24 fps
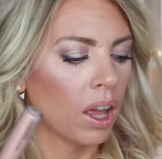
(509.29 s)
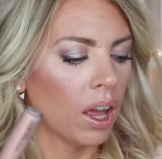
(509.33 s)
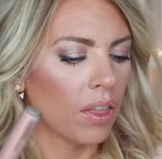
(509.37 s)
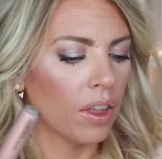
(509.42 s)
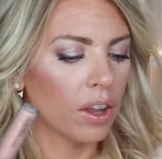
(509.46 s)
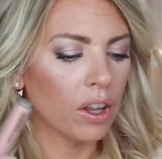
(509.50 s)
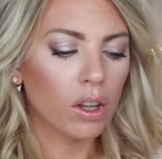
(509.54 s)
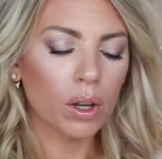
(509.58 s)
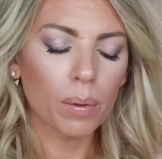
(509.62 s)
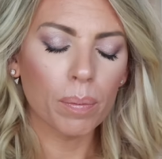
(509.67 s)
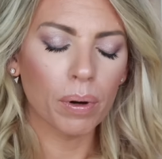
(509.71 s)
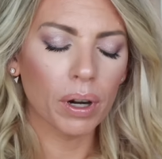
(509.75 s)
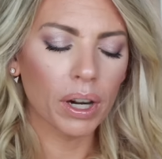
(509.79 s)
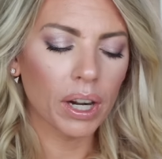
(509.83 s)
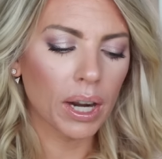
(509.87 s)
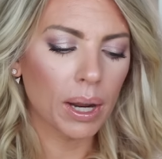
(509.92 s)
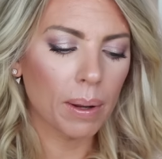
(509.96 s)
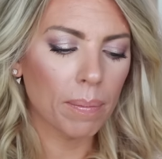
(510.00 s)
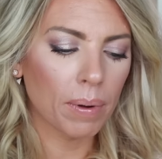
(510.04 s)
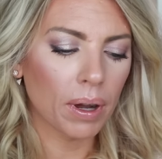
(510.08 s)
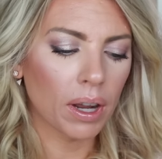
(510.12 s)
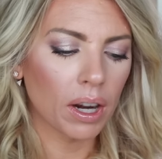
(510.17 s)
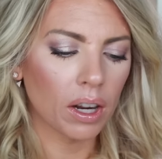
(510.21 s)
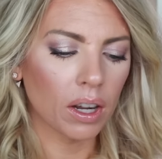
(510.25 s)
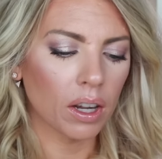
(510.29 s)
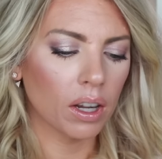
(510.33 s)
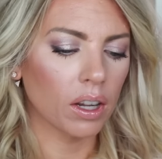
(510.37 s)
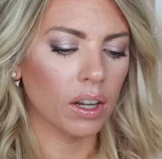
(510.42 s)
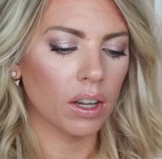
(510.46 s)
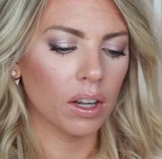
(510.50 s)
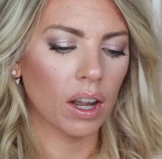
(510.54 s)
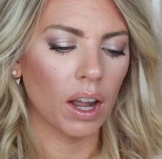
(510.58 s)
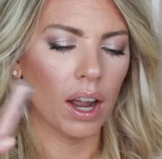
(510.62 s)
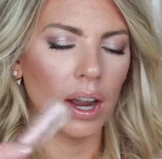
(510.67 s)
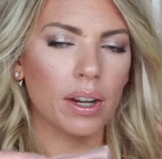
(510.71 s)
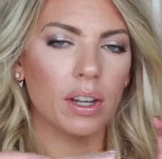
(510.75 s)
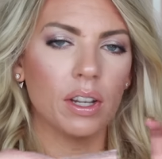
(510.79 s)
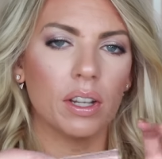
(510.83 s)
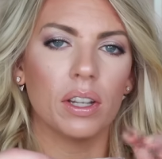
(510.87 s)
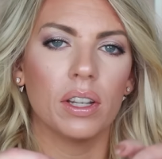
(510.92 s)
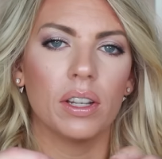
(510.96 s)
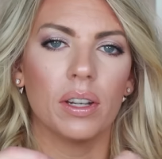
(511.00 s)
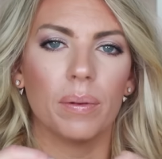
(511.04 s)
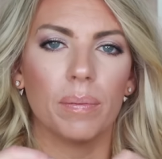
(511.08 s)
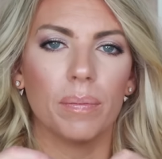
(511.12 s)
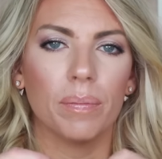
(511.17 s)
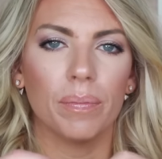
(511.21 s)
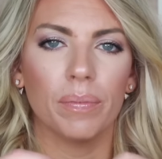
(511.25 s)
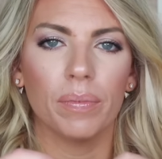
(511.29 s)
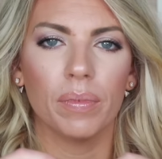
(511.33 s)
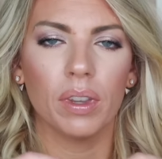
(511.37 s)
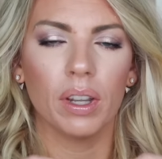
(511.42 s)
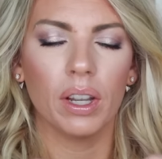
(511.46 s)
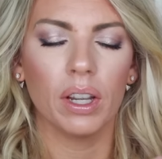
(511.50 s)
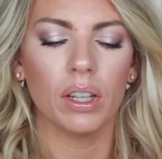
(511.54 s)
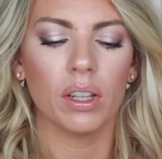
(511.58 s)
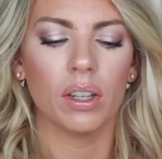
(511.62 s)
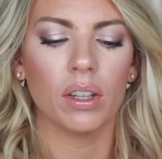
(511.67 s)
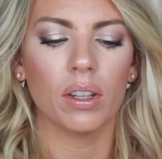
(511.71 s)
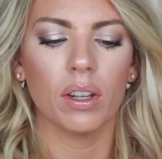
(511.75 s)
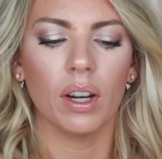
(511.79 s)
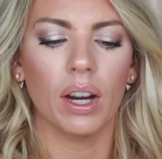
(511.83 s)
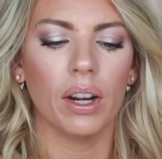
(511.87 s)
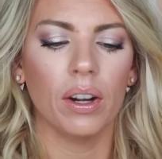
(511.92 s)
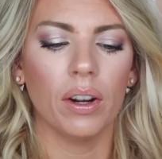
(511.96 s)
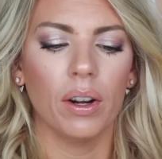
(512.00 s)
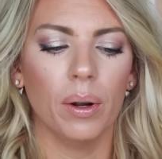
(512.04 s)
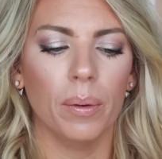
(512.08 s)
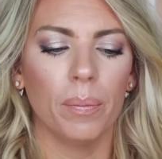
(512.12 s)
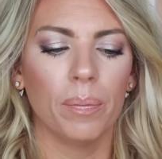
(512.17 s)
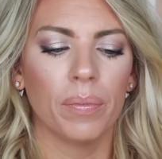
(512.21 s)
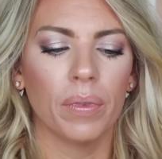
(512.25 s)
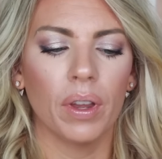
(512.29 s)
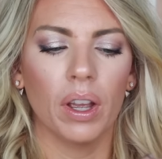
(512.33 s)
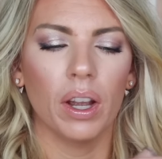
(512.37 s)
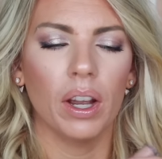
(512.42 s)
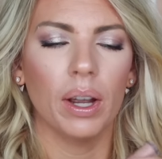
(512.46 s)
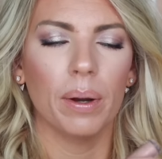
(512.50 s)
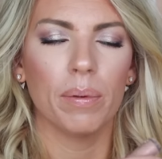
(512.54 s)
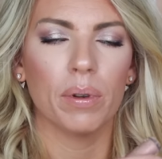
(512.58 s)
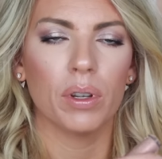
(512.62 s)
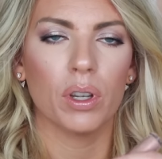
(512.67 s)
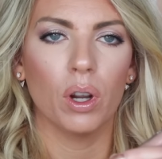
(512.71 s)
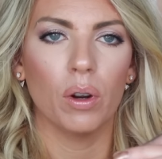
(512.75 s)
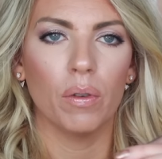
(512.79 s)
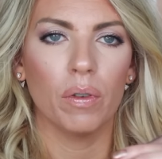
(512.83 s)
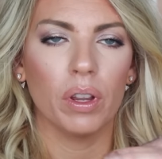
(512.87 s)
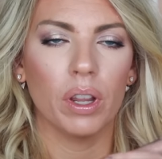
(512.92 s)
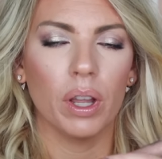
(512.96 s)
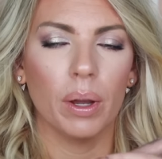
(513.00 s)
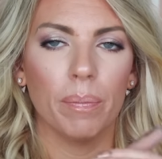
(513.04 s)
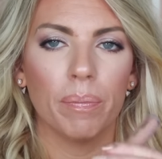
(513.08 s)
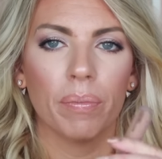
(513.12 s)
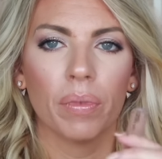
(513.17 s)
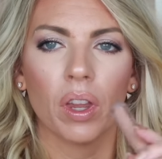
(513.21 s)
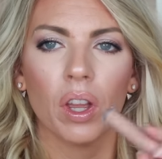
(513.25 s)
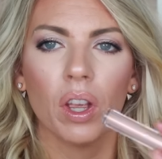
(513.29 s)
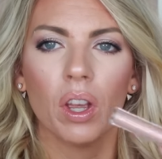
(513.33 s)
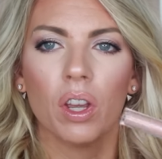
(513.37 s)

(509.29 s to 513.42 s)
They look pretty, but I don't know. I'm just over them.